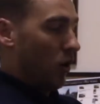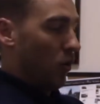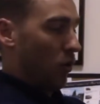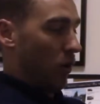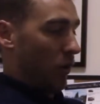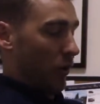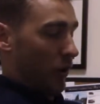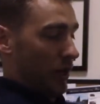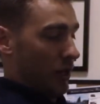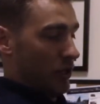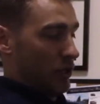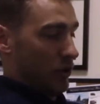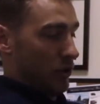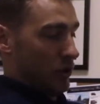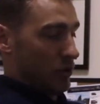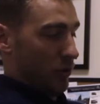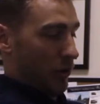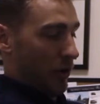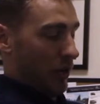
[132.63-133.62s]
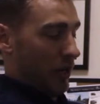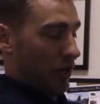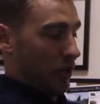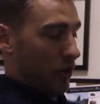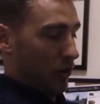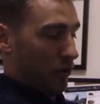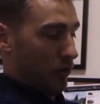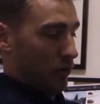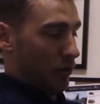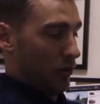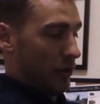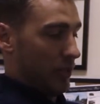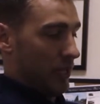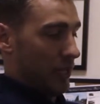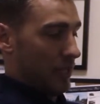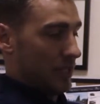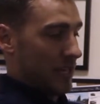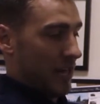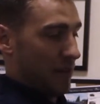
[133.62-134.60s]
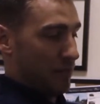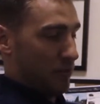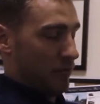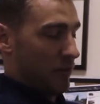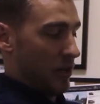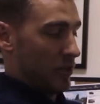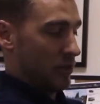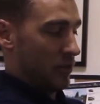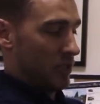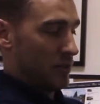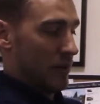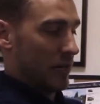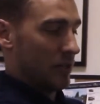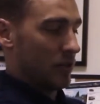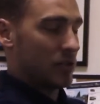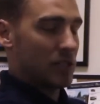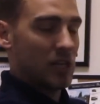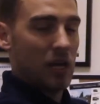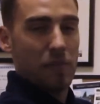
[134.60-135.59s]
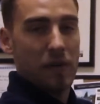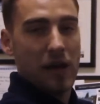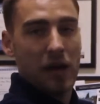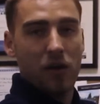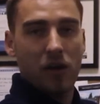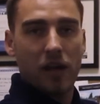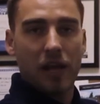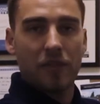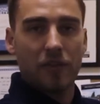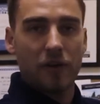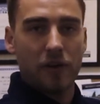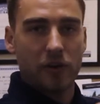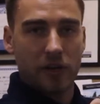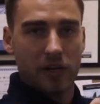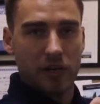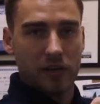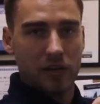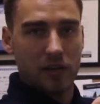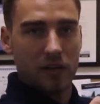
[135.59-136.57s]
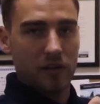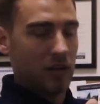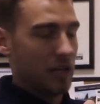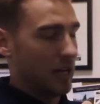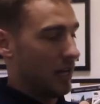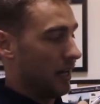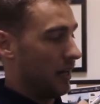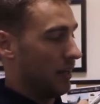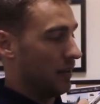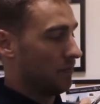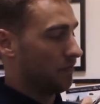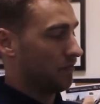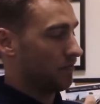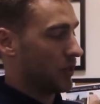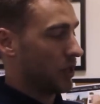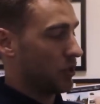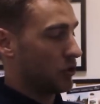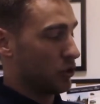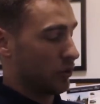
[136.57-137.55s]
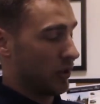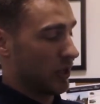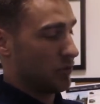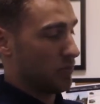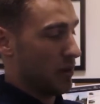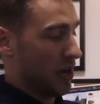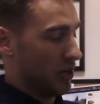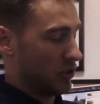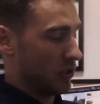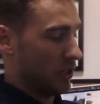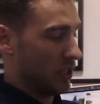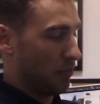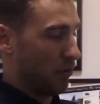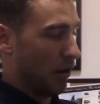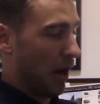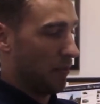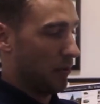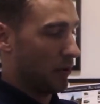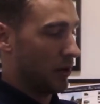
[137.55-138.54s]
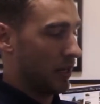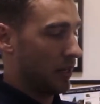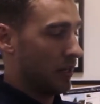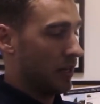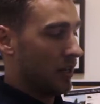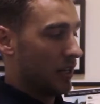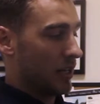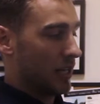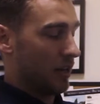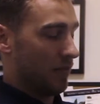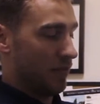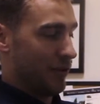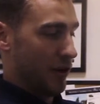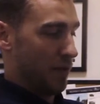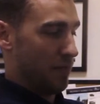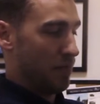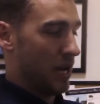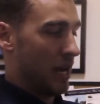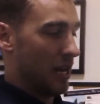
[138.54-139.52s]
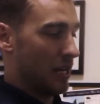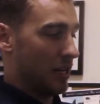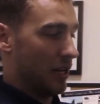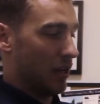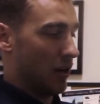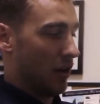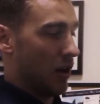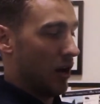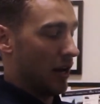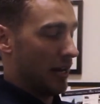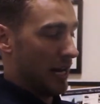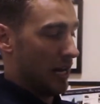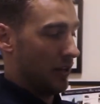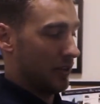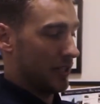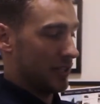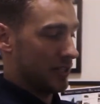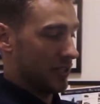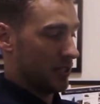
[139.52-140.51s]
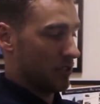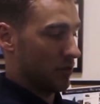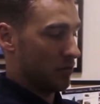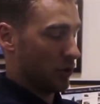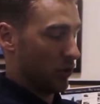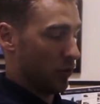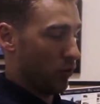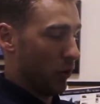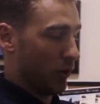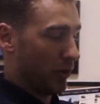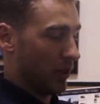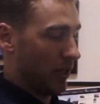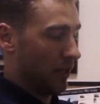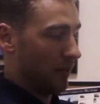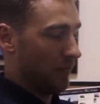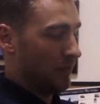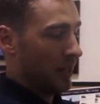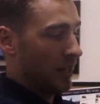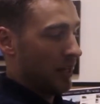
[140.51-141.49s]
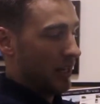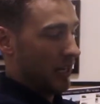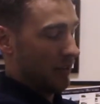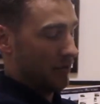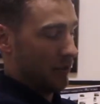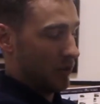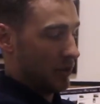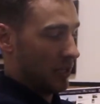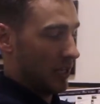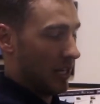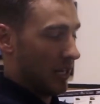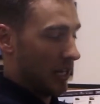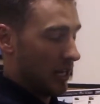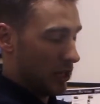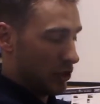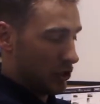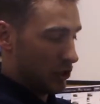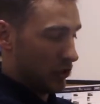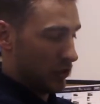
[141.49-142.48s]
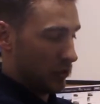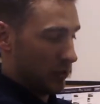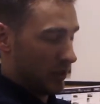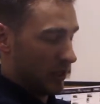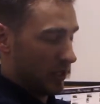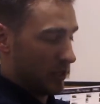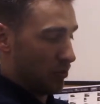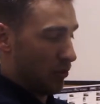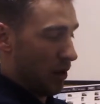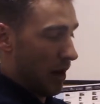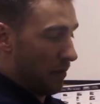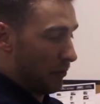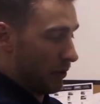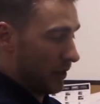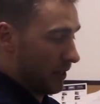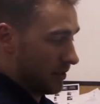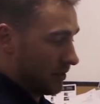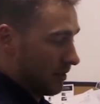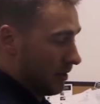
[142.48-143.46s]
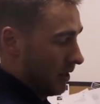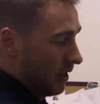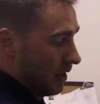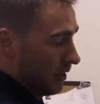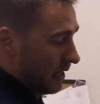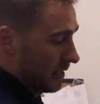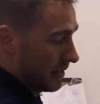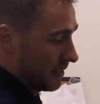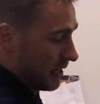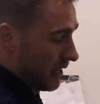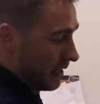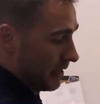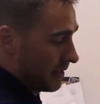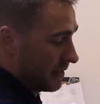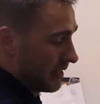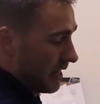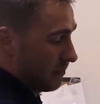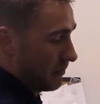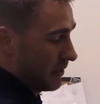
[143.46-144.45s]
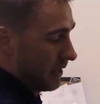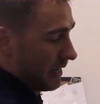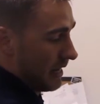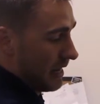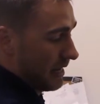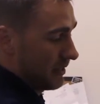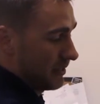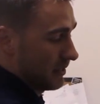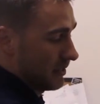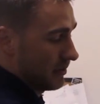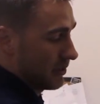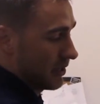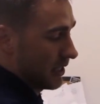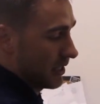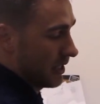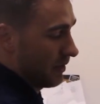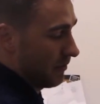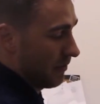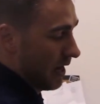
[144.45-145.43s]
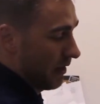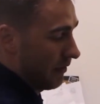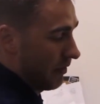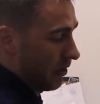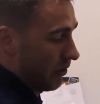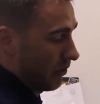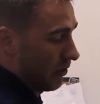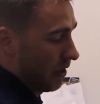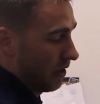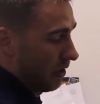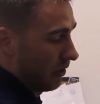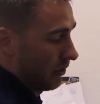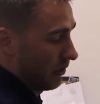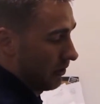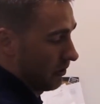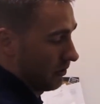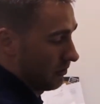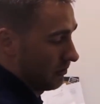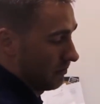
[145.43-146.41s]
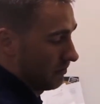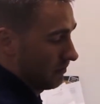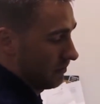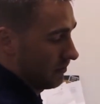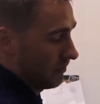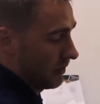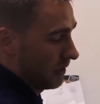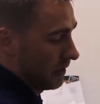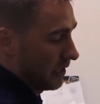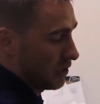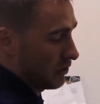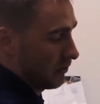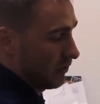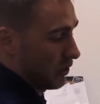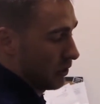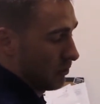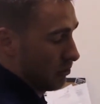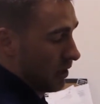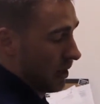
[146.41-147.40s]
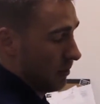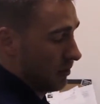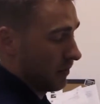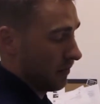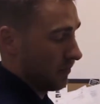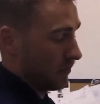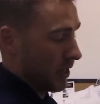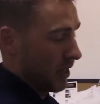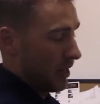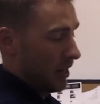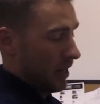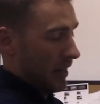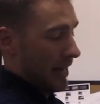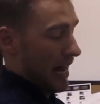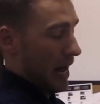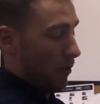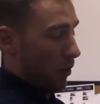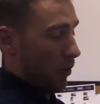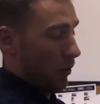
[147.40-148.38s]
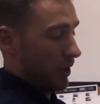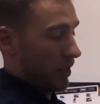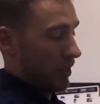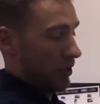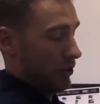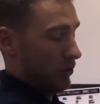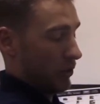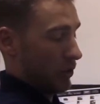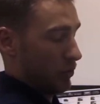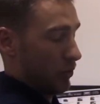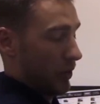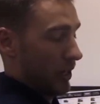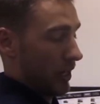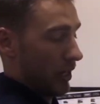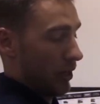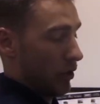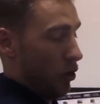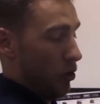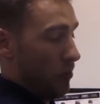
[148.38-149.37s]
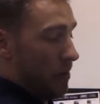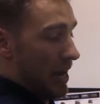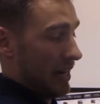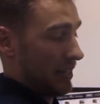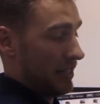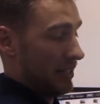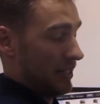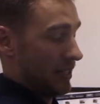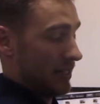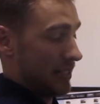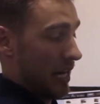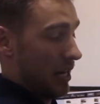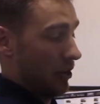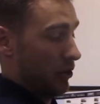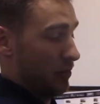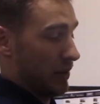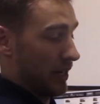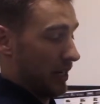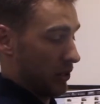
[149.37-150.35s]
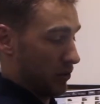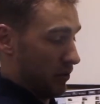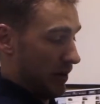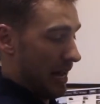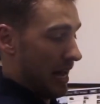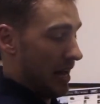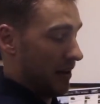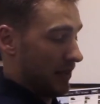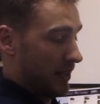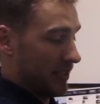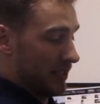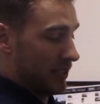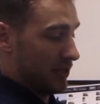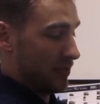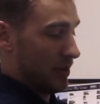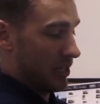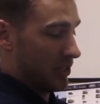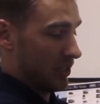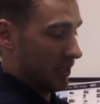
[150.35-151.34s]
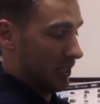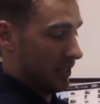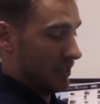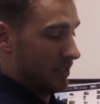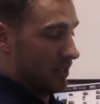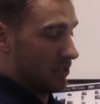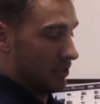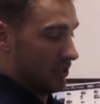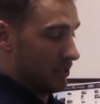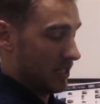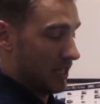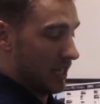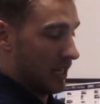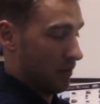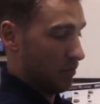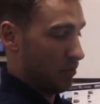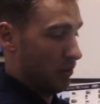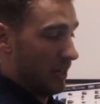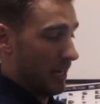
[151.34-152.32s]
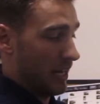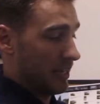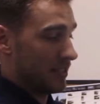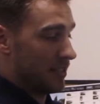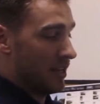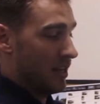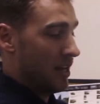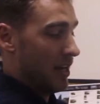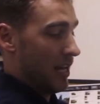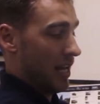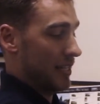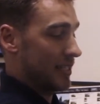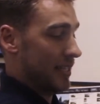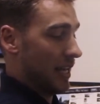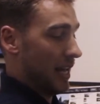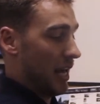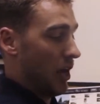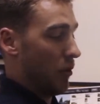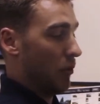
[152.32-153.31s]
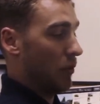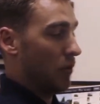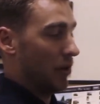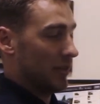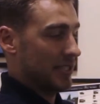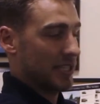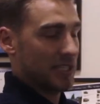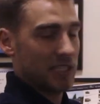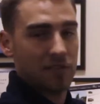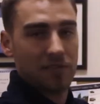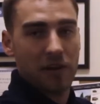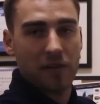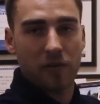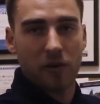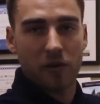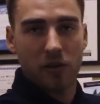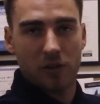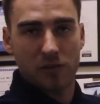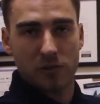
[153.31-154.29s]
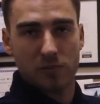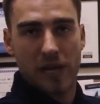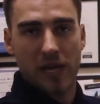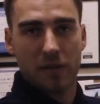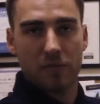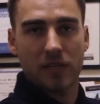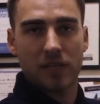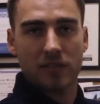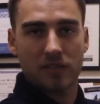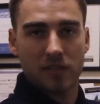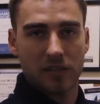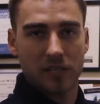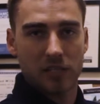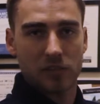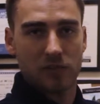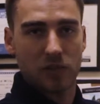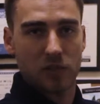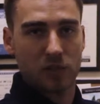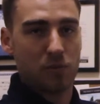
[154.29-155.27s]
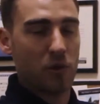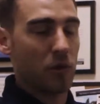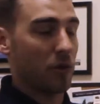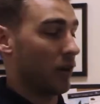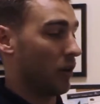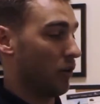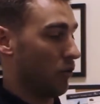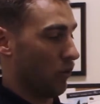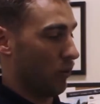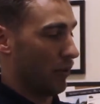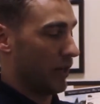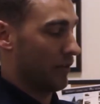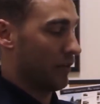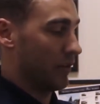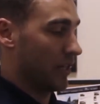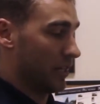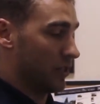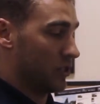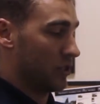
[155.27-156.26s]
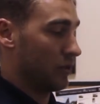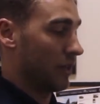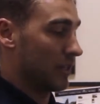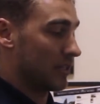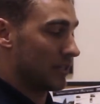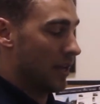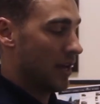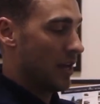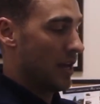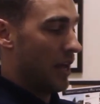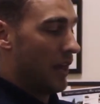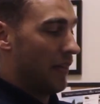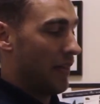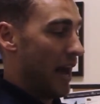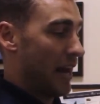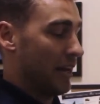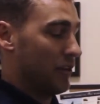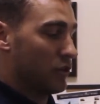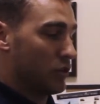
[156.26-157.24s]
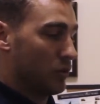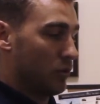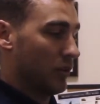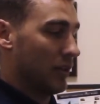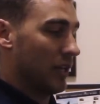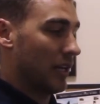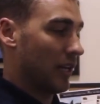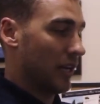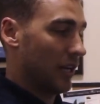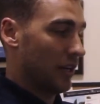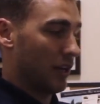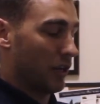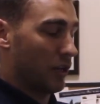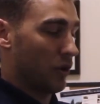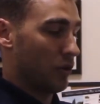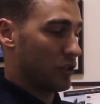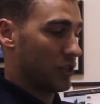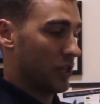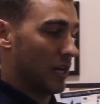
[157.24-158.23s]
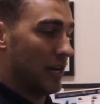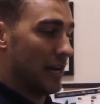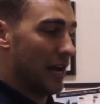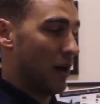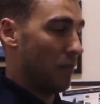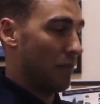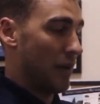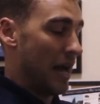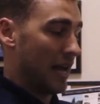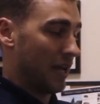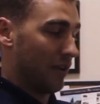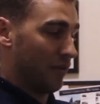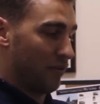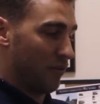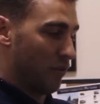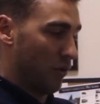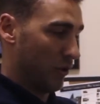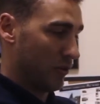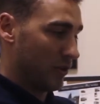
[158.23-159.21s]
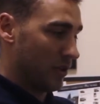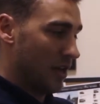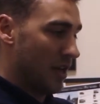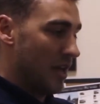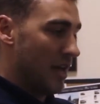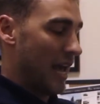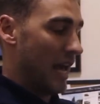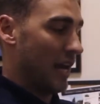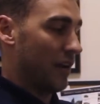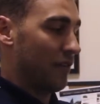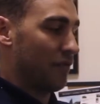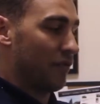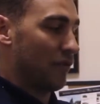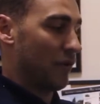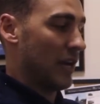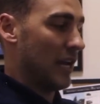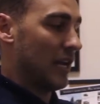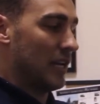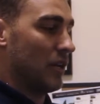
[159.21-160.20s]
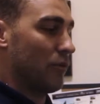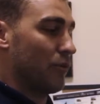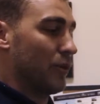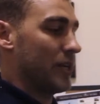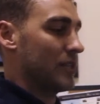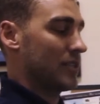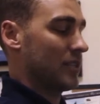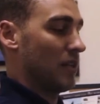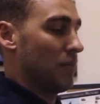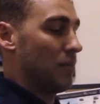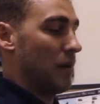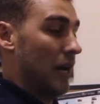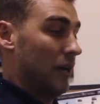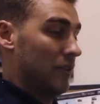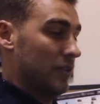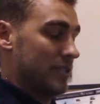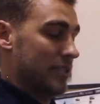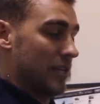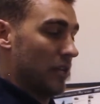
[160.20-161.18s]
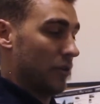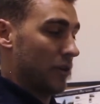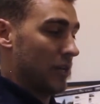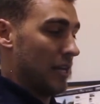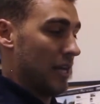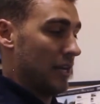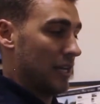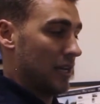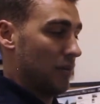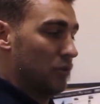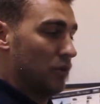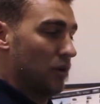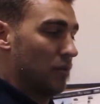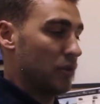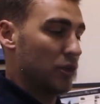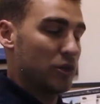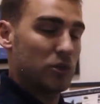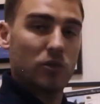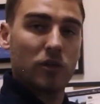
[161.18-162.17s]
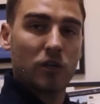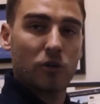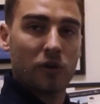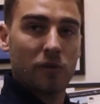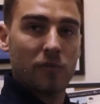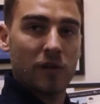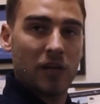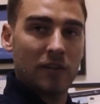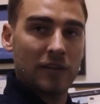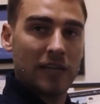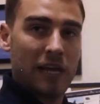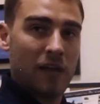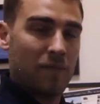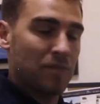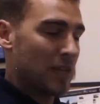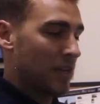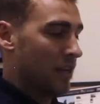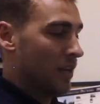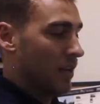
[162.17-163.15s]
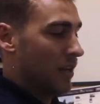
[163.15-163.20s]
What we're gonna do is we're gonna go through these, have professional inspectors come out, and they're gonna do an inspection on the property, give their opinion on how these systems are working. If there's any issues with these properties, let's say the septic has a $6,500 leach field problem. Now what we can do is we can go back to the seller, because we have this inspection contingency in place, and say, hey, we want $6,500 back because the leach field's broken, or whatever the issue is. That issue will then get negotiated out back and forth, and if for any reason the buyer and the seller can't come to a mutual agreement on that,